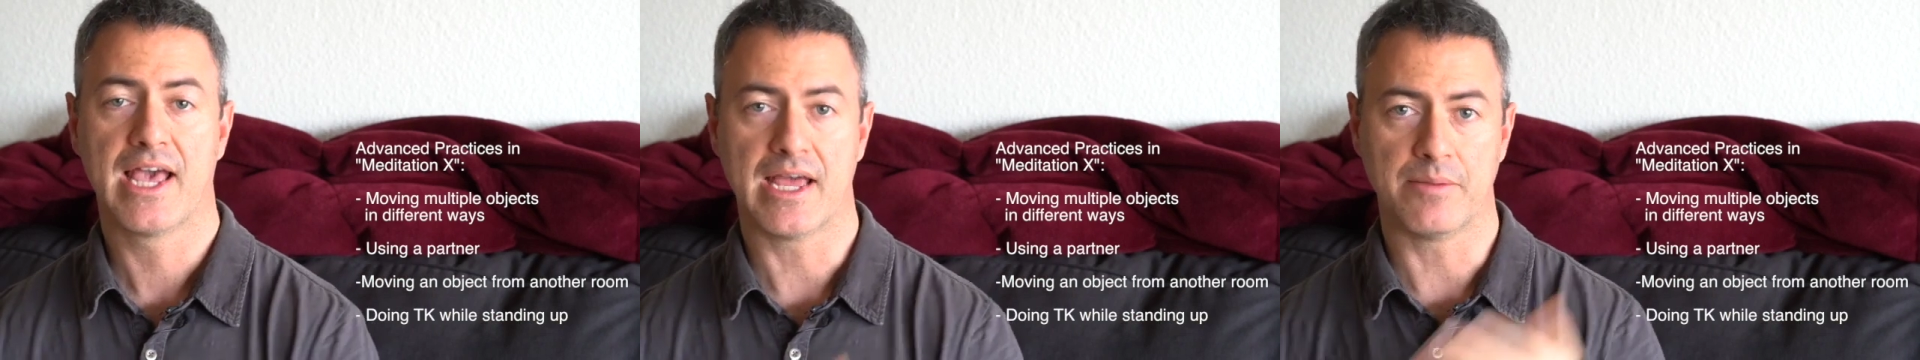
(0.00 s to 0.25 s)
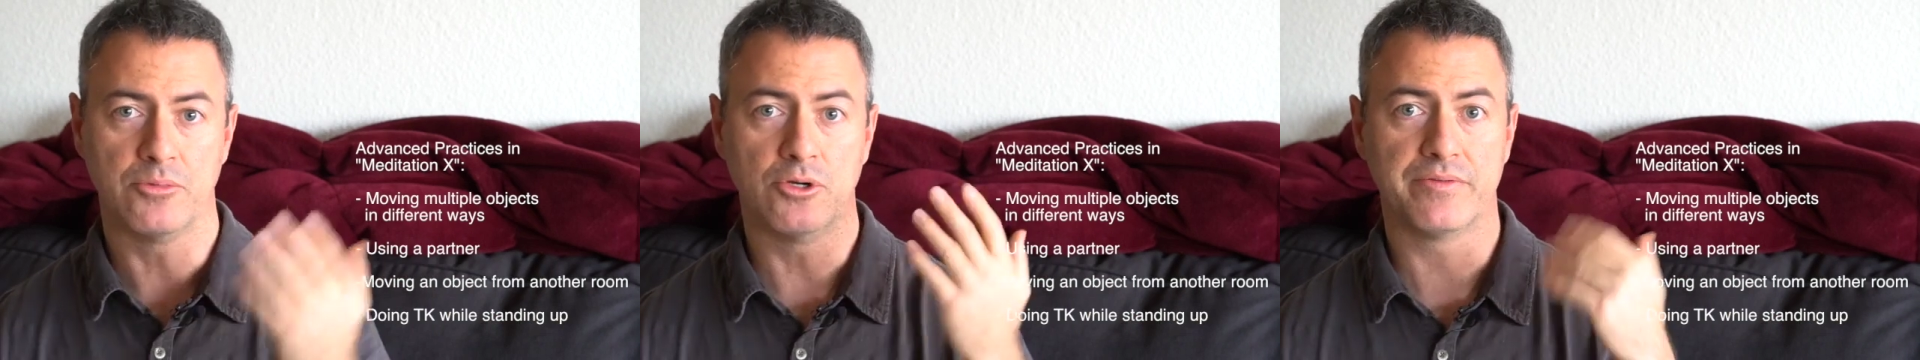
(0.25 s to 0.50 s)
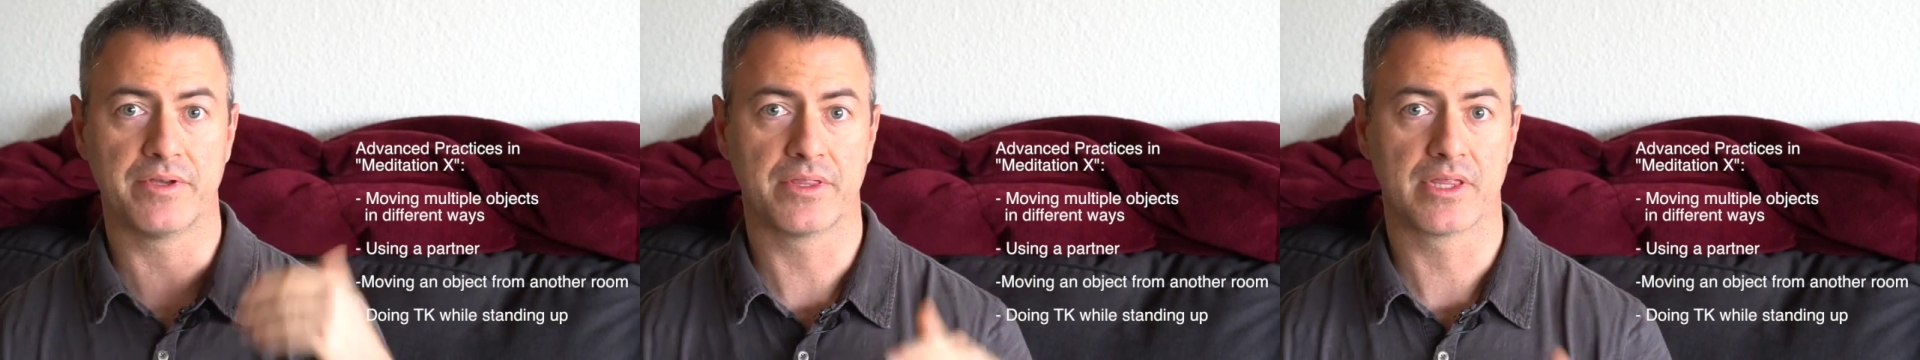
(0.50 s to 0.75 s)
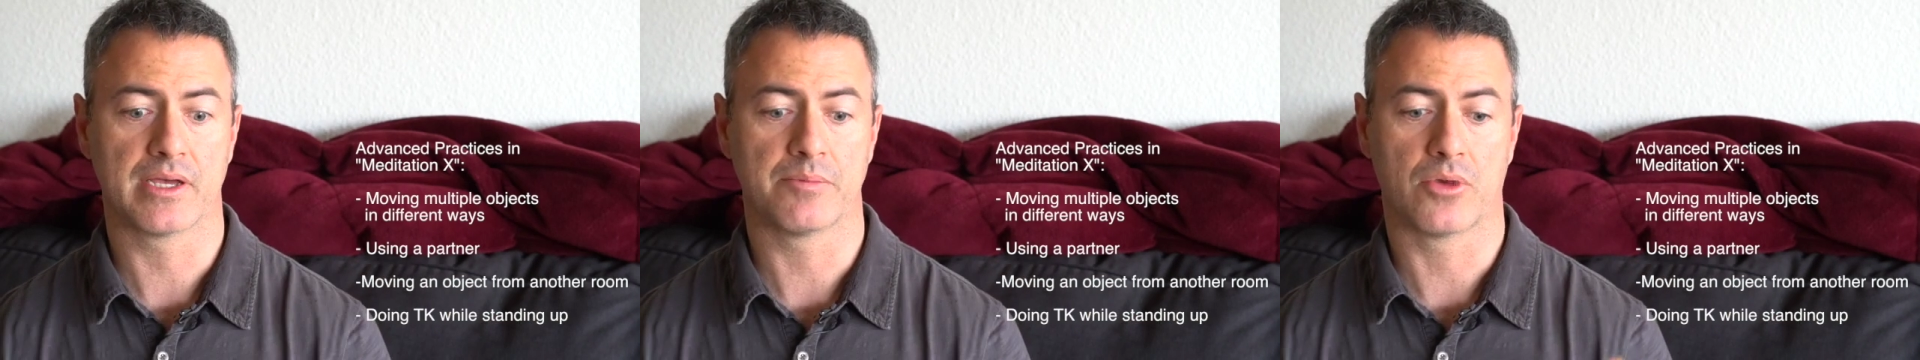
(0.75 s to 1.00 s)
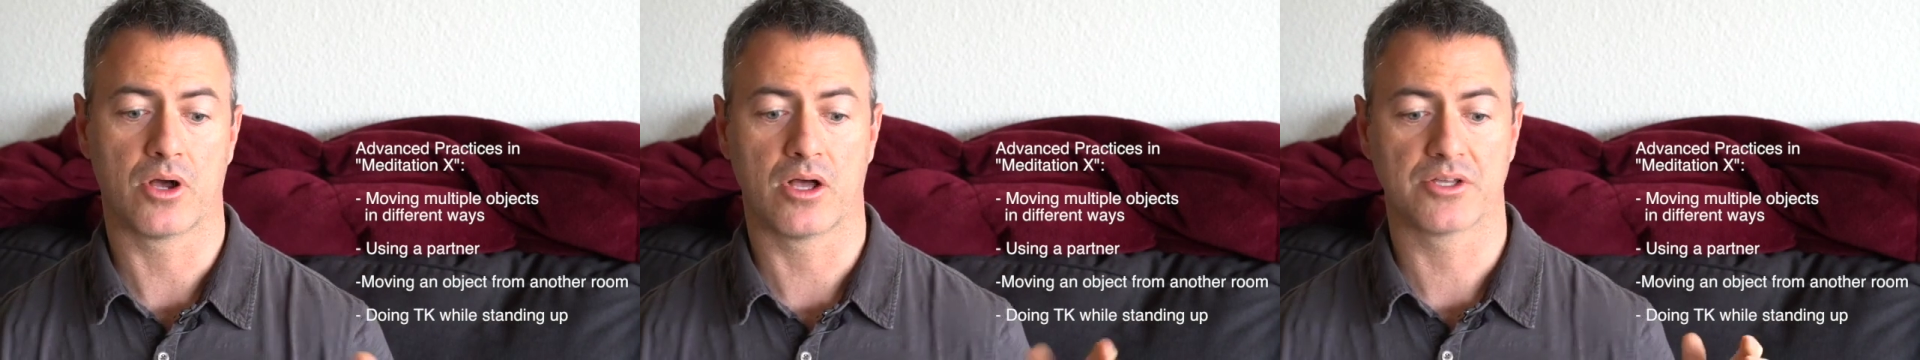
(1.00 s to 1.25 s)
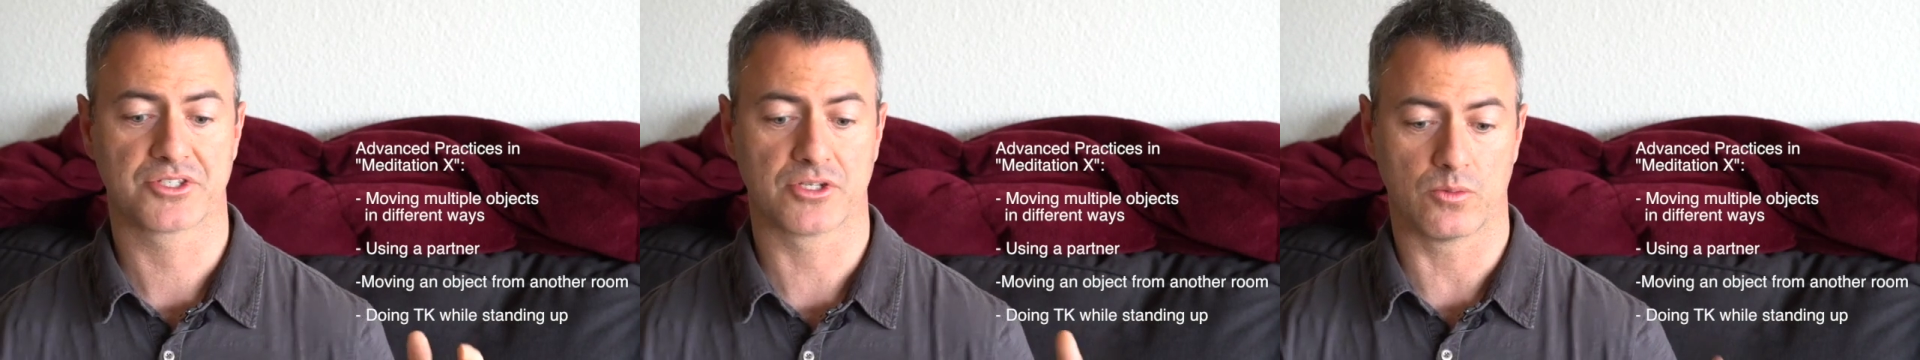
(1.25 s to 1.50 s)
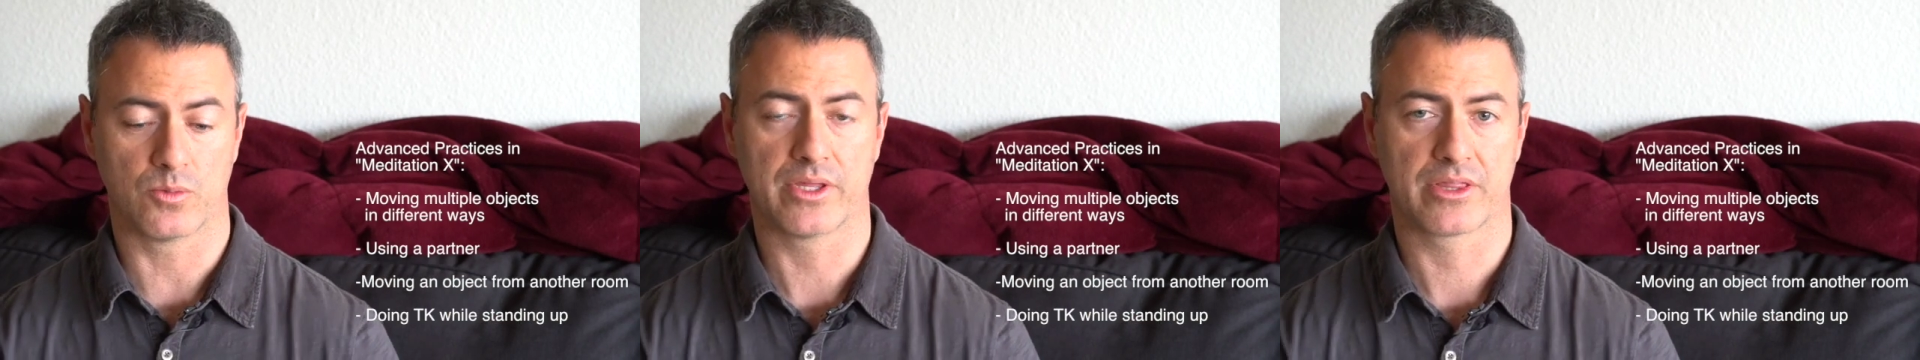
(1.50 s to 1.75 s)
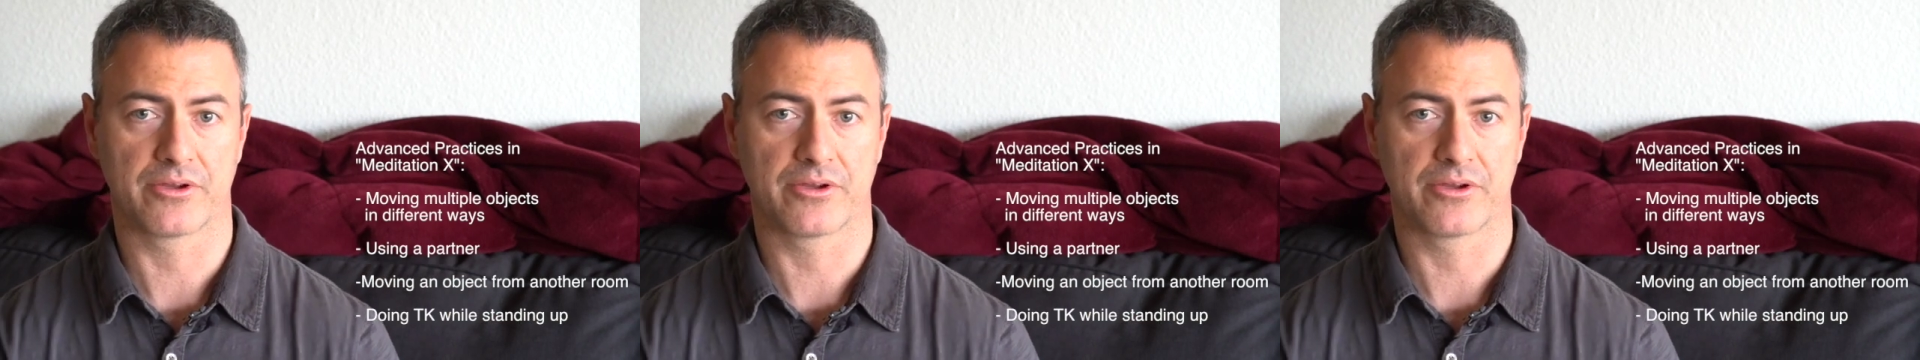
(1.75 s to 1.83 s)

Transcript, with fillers: and moving them also with